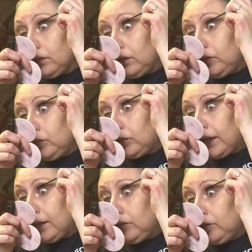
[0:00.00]
you
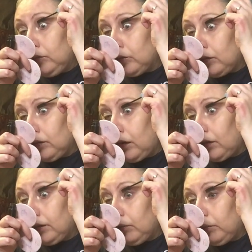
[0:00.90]
can use
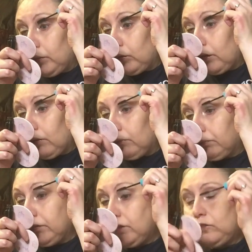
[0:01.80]
online on Wilko, I'm
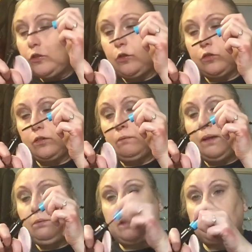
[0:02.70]
pretty sure, so
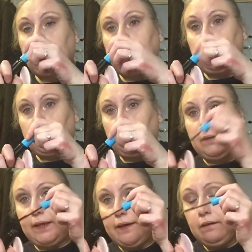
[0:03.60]
maybe I can buy it from
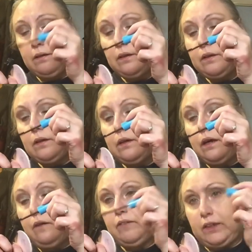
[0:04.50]
there
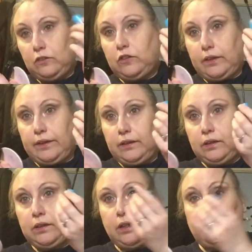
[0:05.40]
eventually,
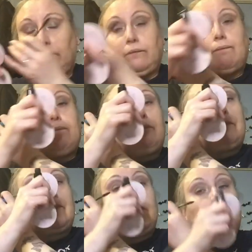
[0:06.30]
you know.
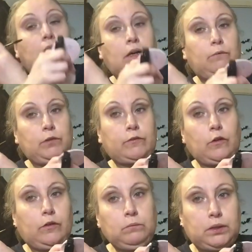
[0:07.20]
Not like we've got
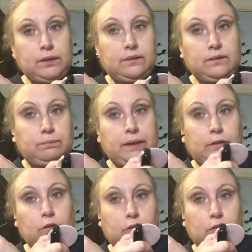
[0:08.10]
the money to spend on